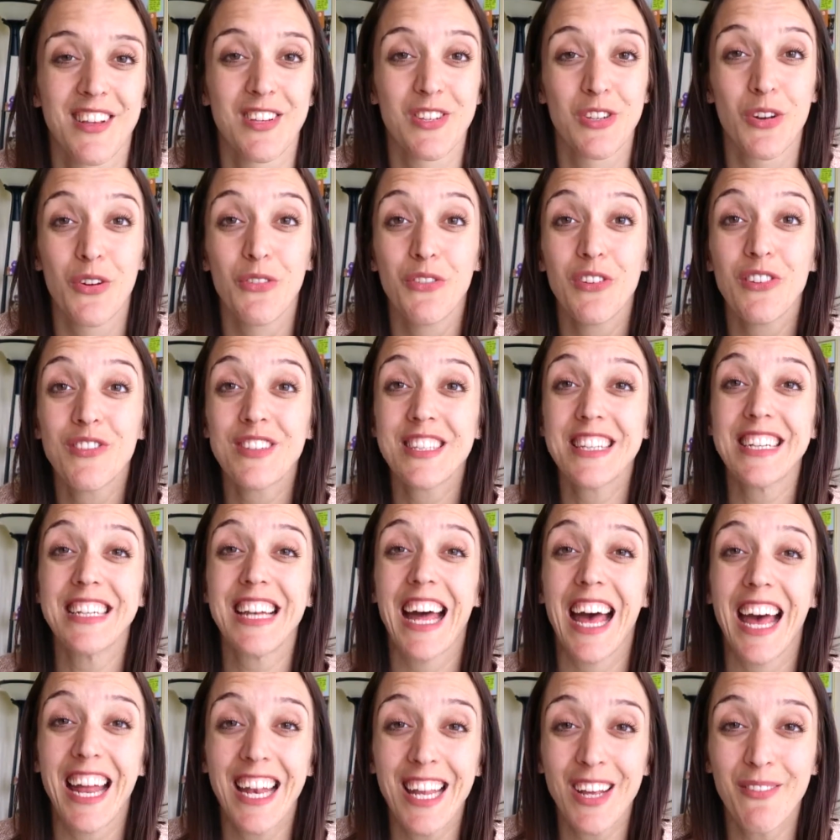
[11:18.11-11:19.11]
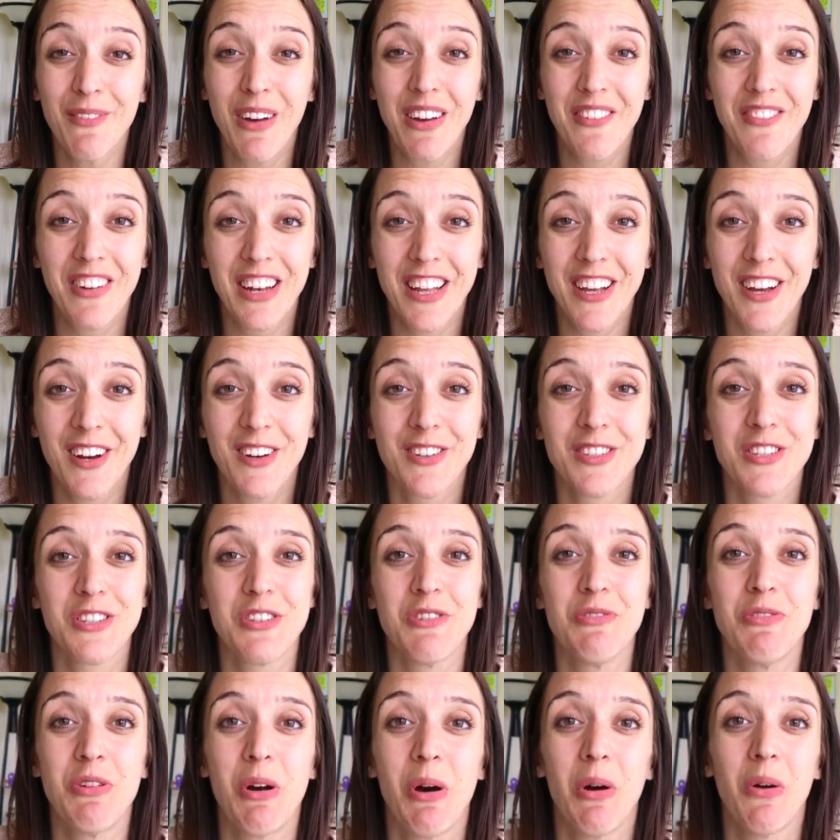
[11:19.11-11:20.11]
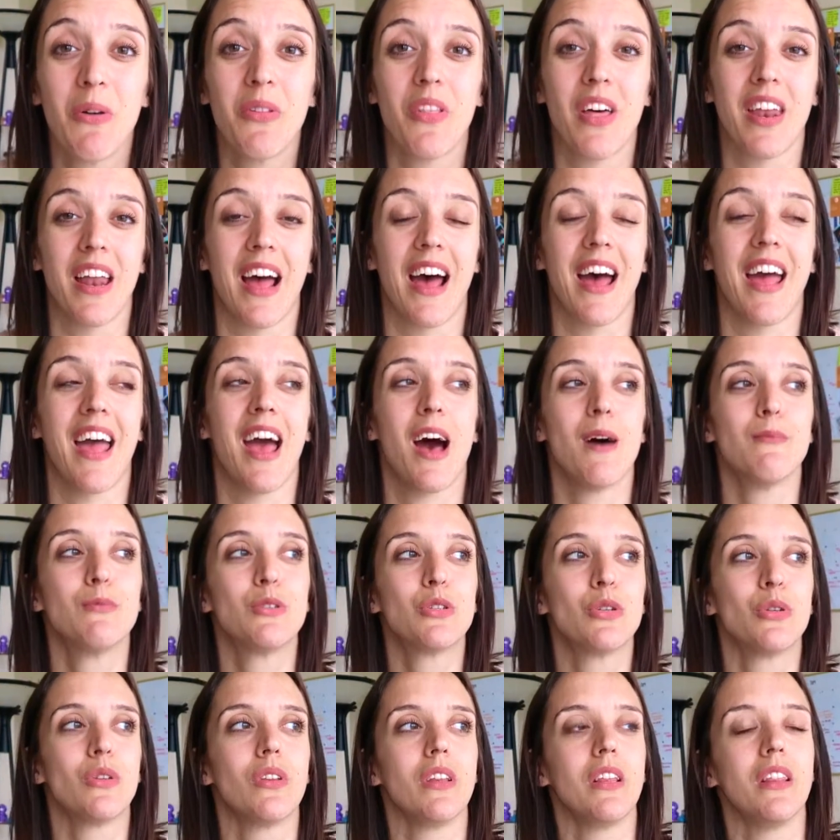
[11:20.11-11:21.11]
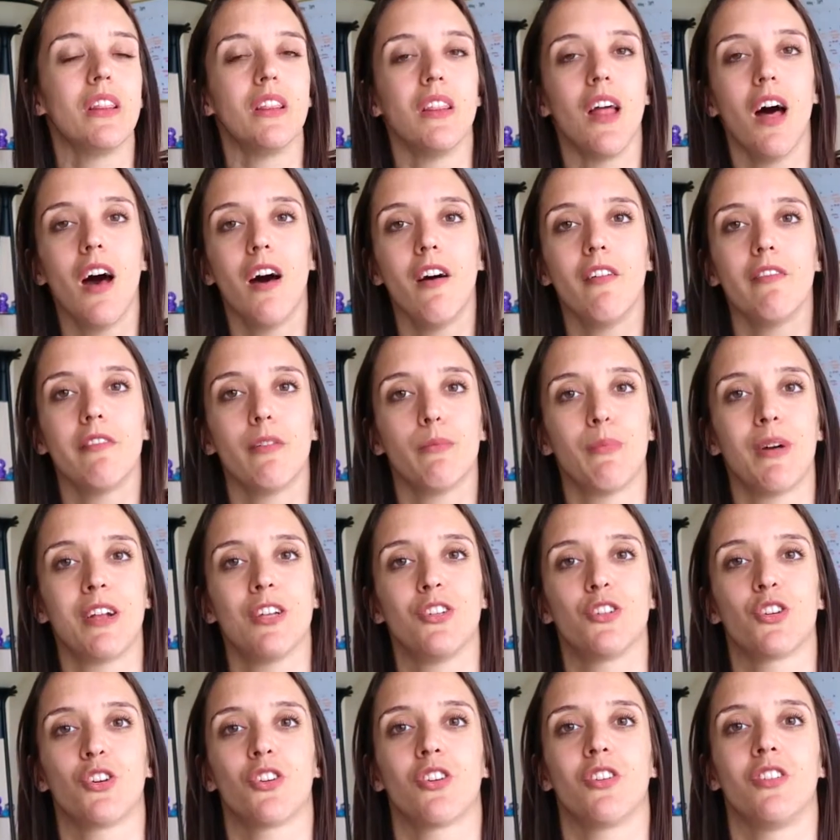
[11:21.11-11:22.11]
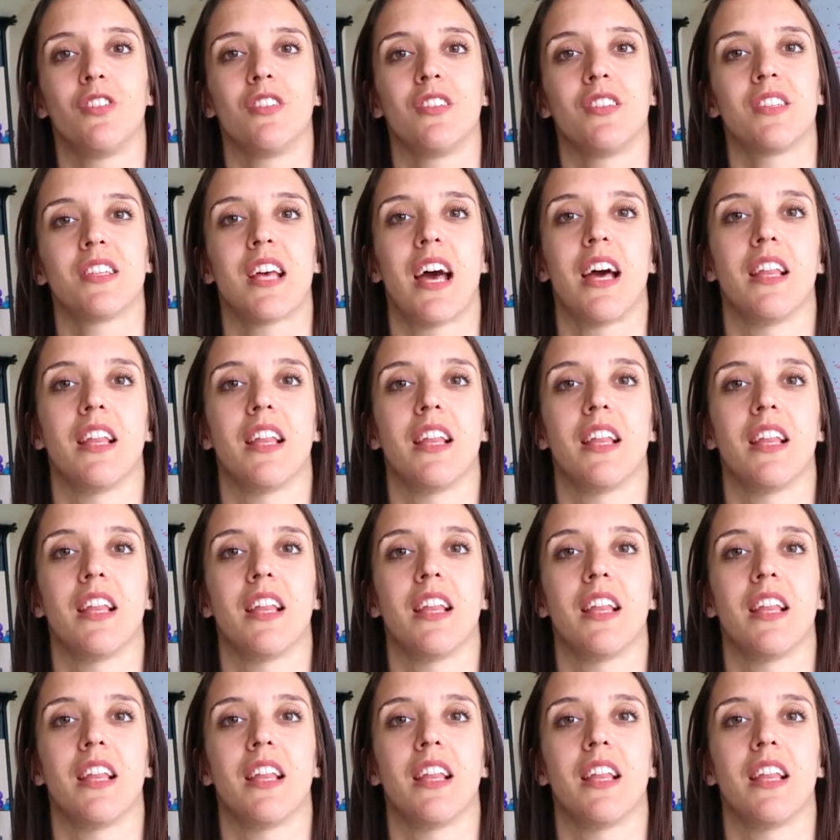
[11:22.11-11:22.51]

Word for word: So if you've seen any of my videos, you know that I absolutely love my journals.